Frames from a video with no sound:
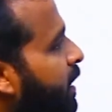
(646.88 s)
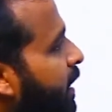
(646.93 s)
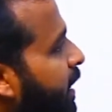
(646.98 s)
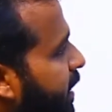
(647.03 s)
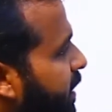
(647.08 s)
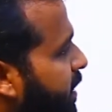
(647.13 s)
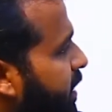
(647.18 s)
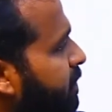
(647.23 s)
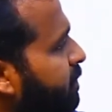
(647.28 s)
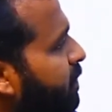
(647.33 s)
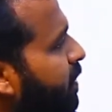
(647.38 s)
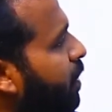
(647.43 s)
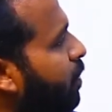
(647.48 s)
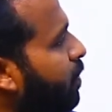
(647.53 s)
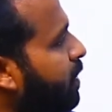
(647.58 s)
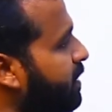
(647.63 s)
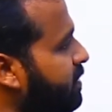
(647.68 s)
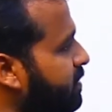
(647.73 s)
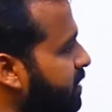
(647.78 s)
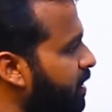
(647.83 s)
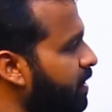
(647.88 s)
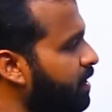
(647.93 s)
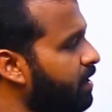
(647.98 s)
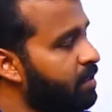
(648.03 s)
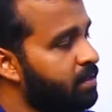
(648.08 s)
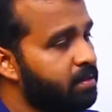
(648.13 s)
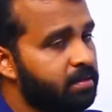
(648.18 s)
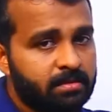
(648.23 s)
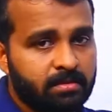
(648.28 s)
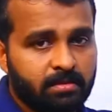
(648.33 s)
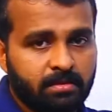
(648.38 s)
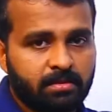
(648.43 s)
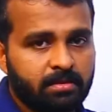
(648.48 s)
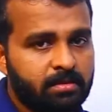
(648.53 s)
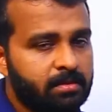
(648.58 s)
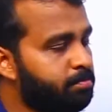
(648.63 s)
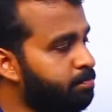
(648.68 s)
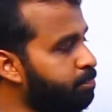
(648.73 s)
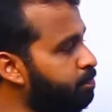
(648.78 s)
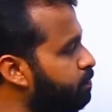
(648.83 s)
Again, we look at the
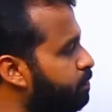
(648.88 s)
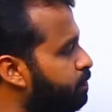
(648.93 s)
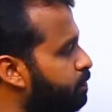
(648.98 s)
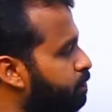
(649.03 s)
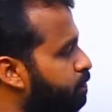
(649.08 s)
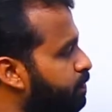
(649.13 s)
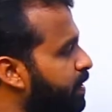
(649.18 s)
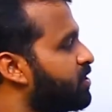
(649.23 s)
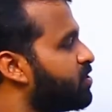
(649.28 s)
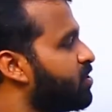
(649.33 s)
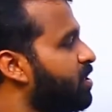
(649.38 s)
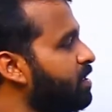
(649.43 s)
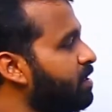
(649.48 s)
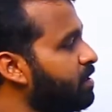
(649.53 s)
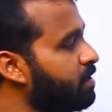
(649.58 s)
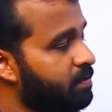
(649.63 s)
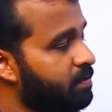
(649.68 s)
picture.